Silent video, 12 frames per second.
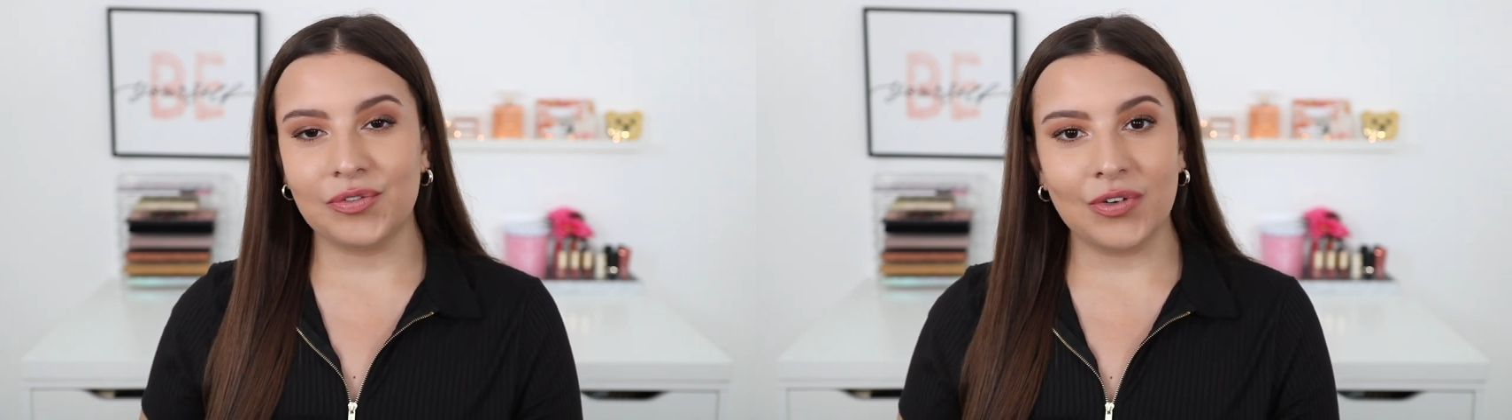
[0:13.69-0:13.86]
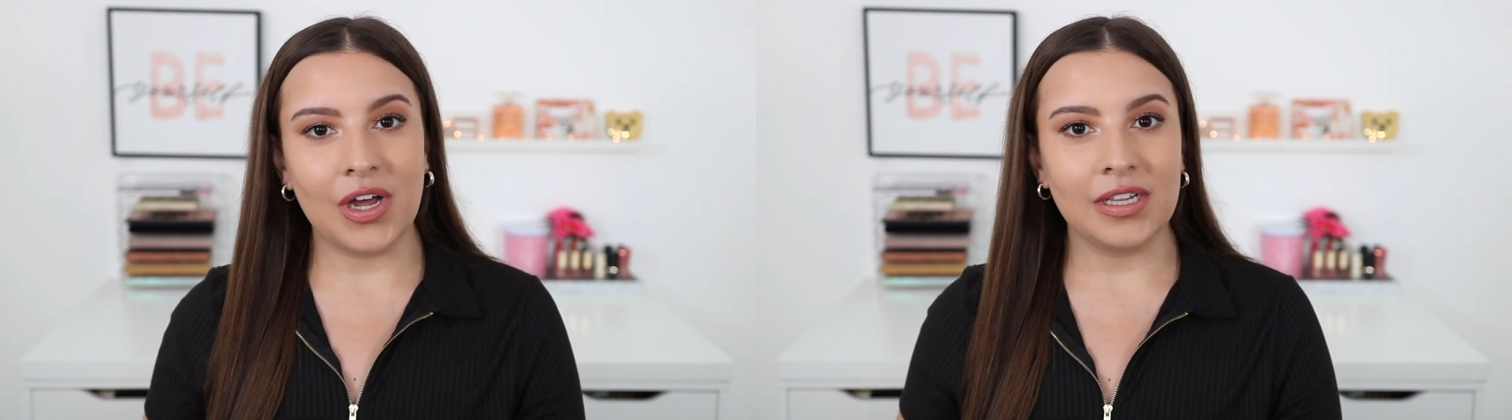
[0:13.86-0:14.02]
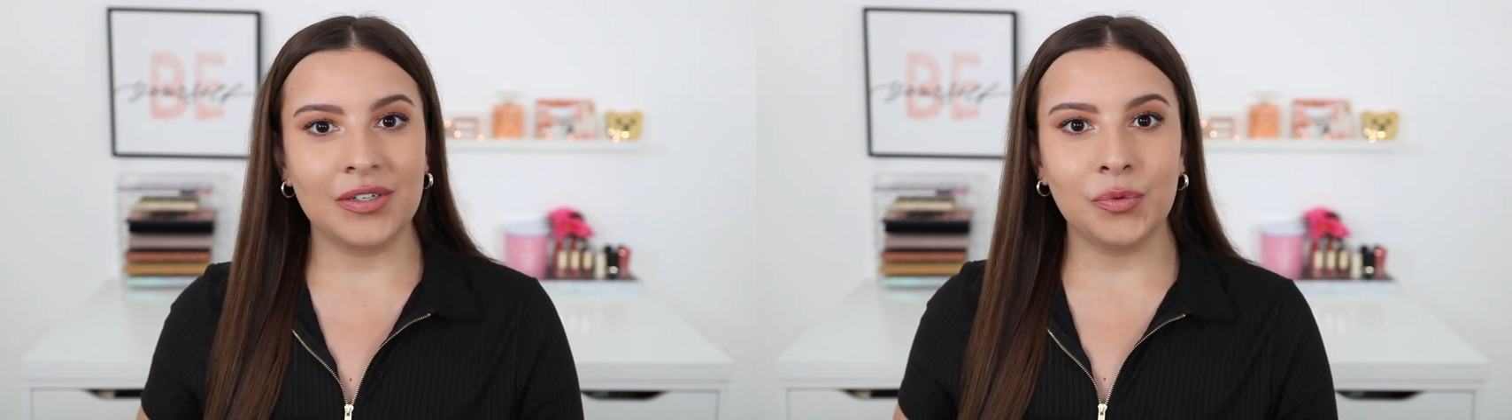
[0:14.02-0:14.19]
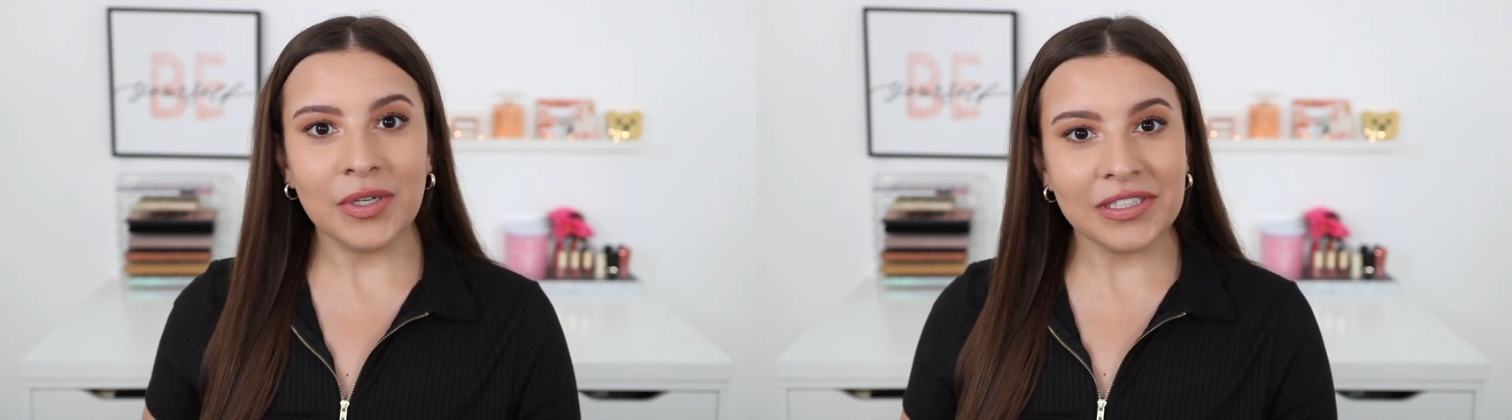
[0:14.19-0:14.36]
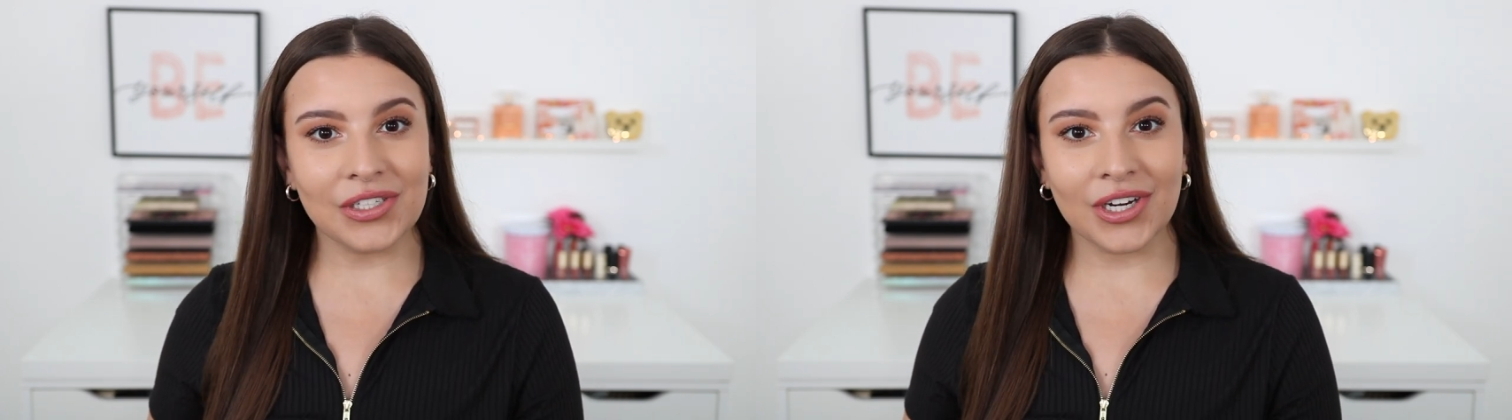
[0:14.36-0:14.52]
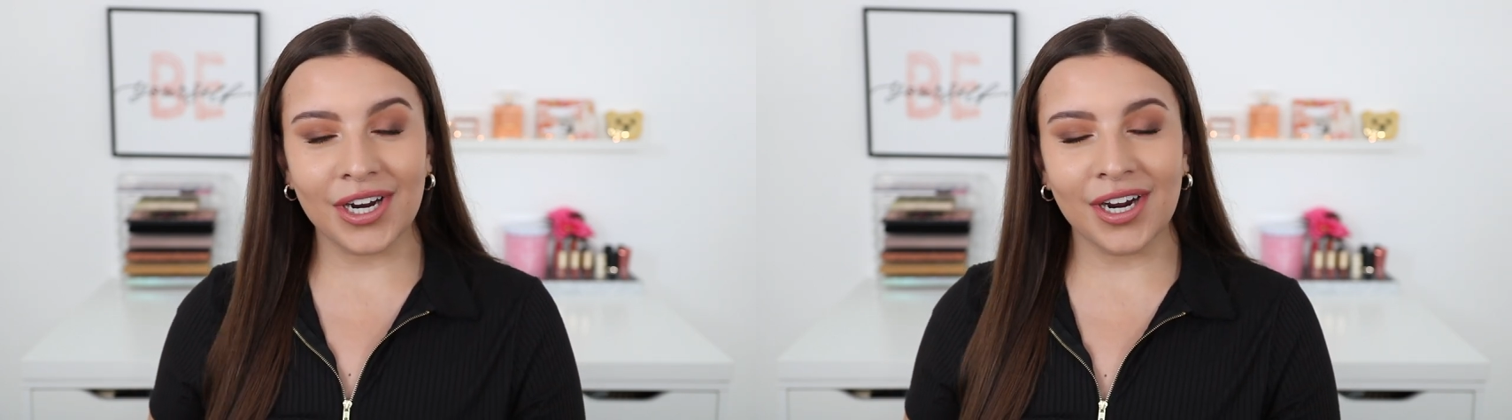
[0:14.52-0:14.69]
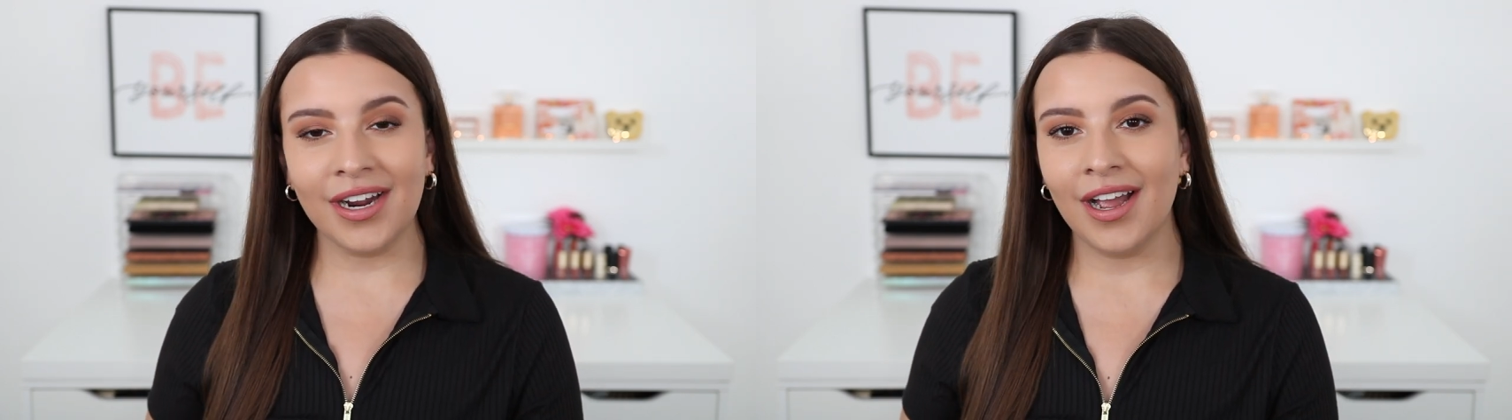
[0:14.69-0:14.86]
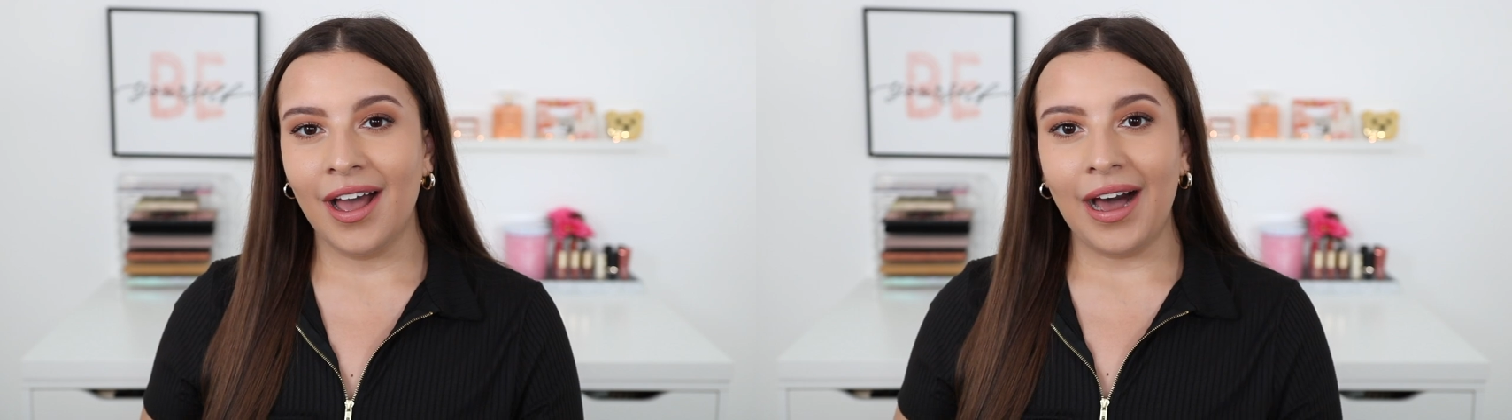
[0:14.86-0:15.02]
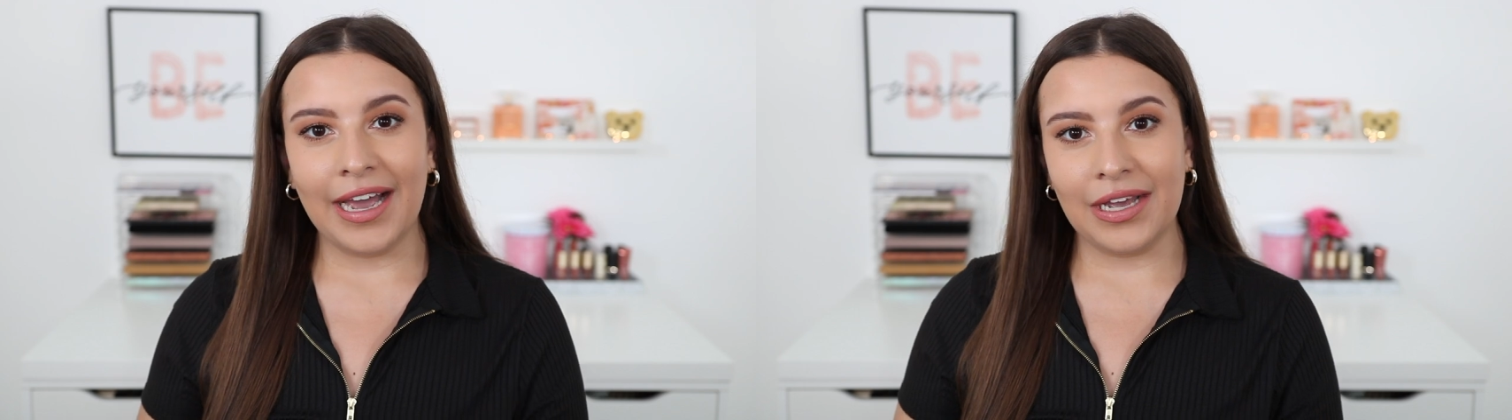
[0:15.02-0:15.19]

fall and winter.